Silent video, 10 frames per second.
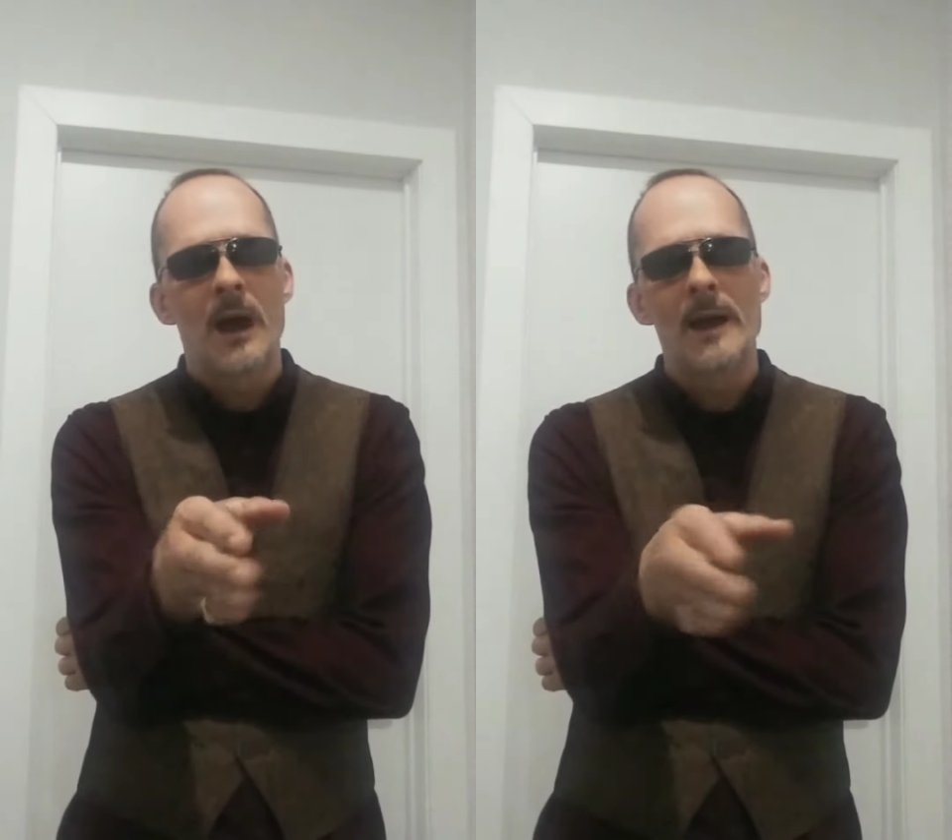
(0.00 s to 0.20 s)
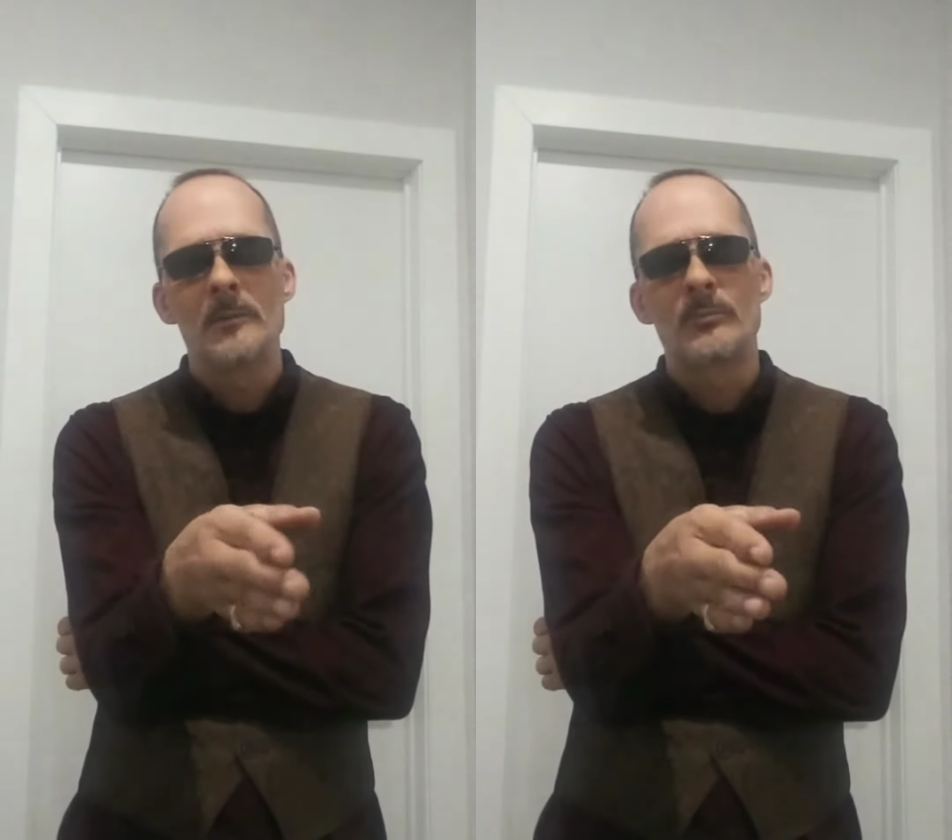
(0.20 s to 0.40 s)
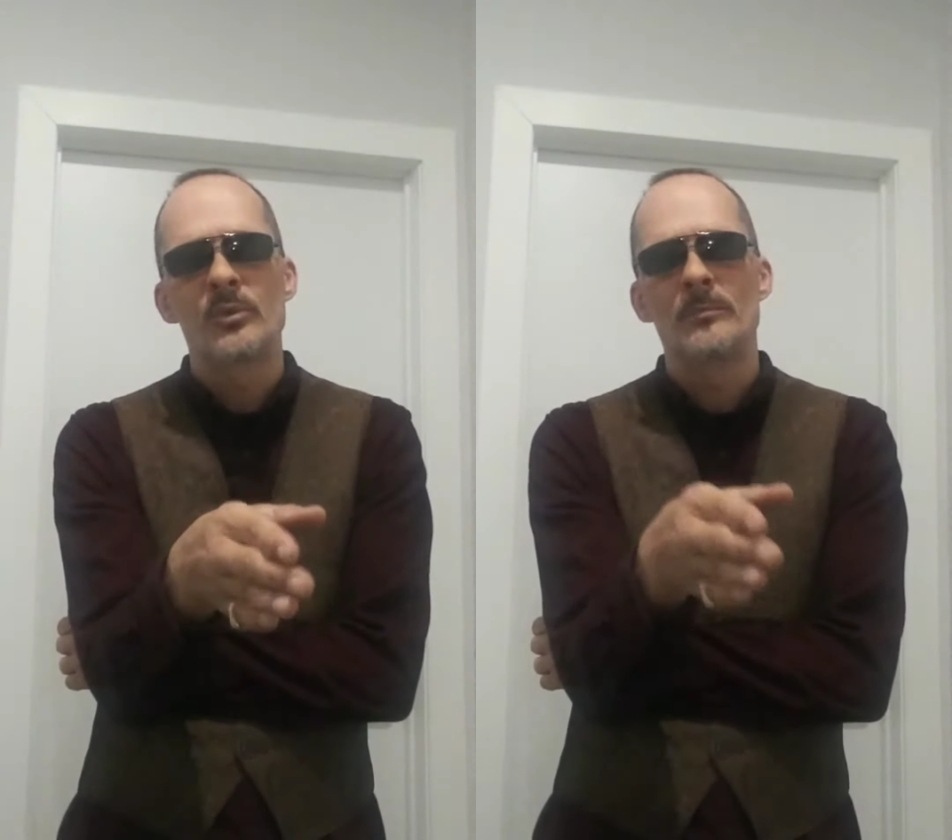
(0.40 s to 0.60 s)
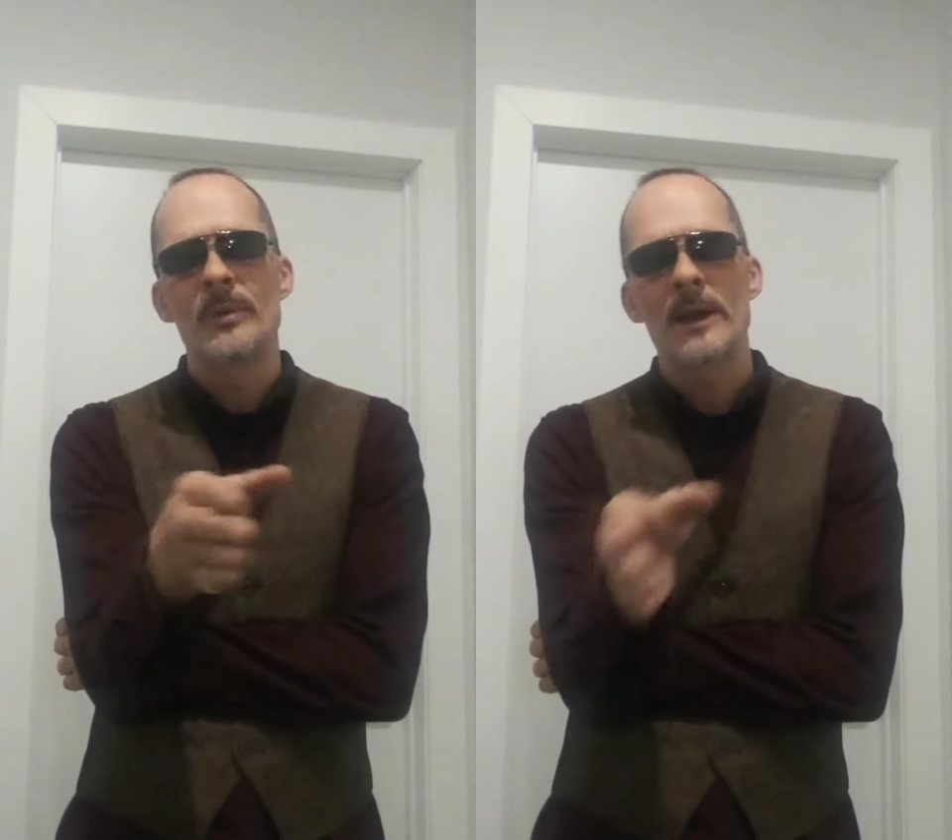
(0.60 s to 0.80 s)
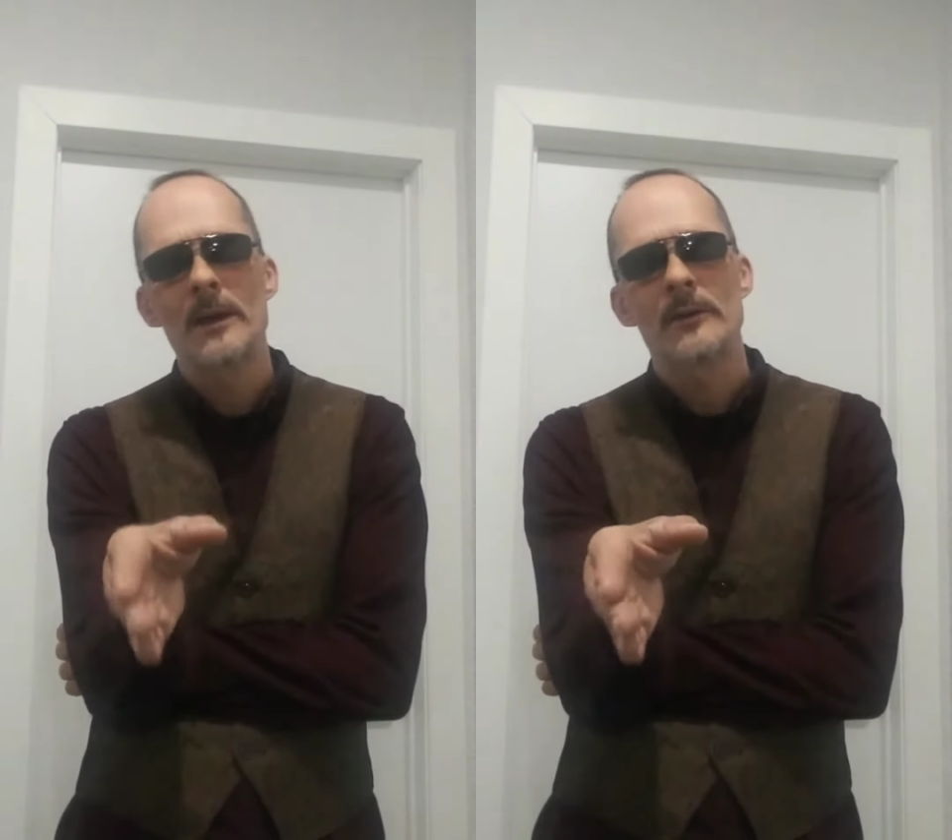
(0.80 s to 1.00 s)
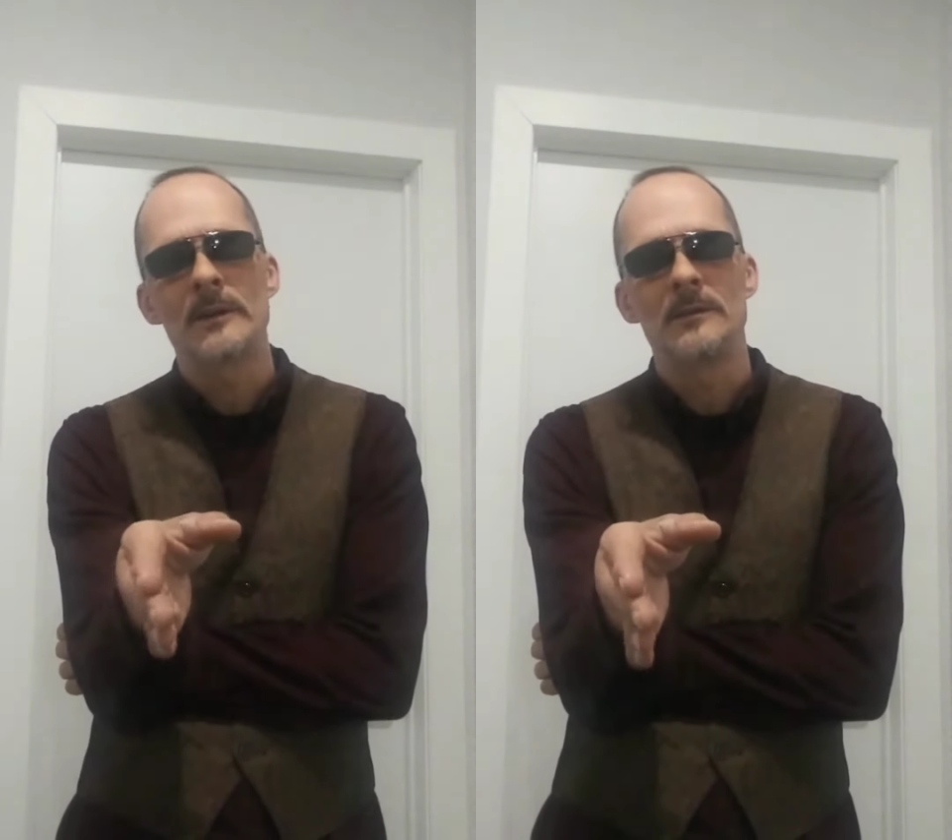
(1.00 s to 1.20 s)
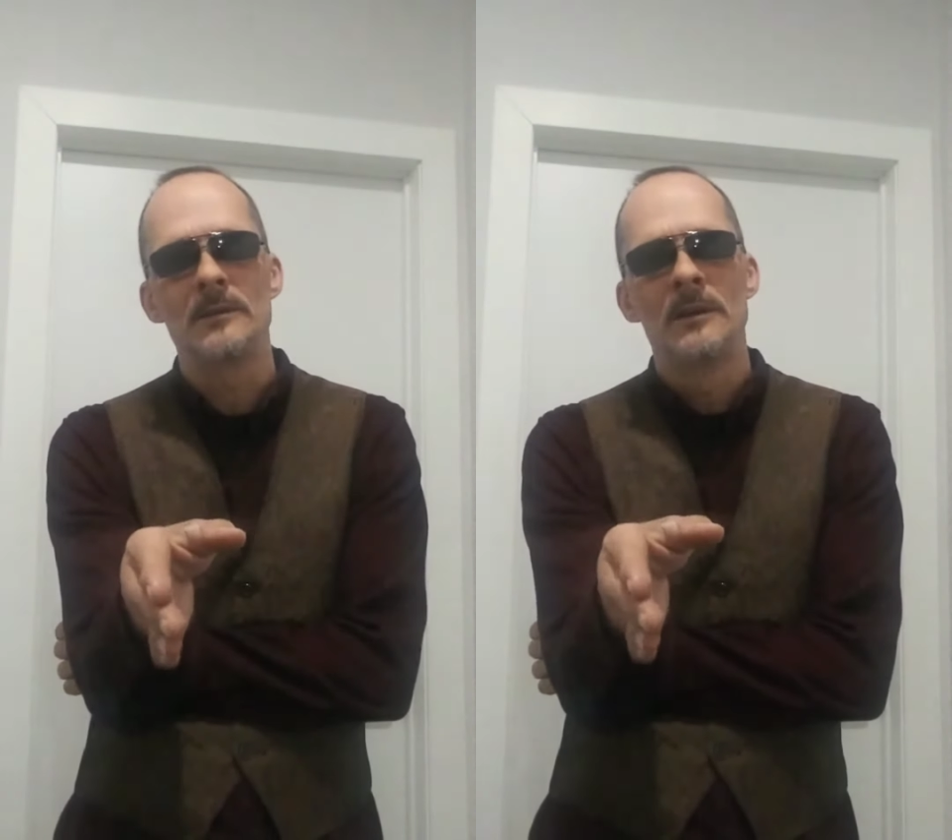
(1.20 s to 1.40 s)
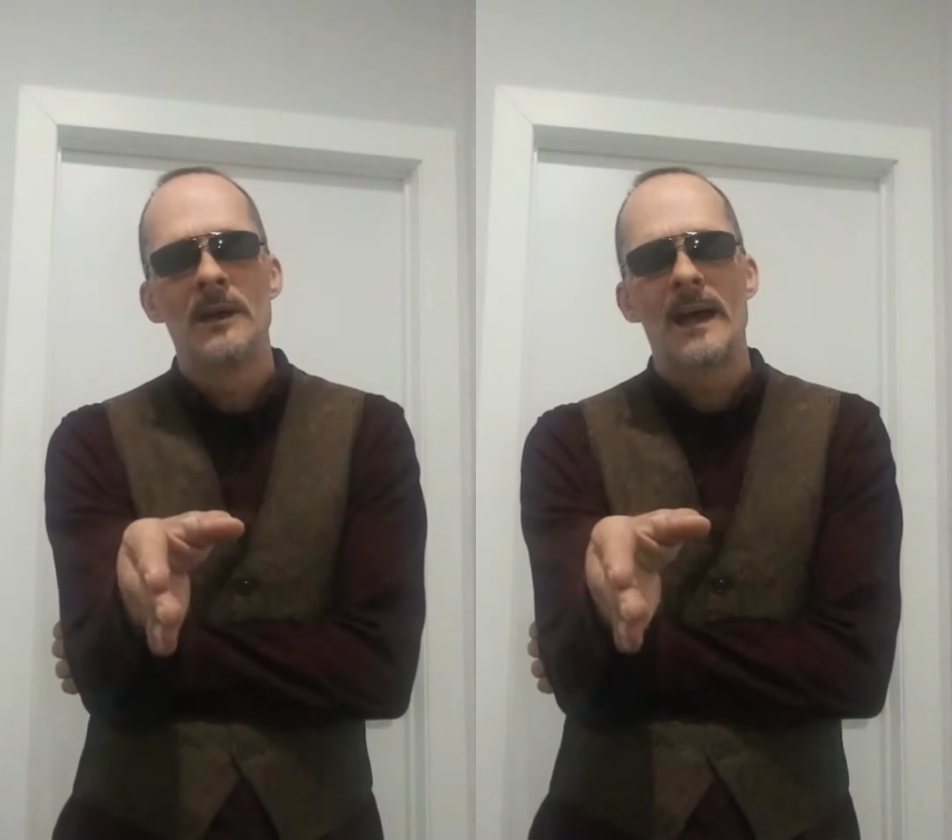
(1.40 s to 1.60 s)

I am preparing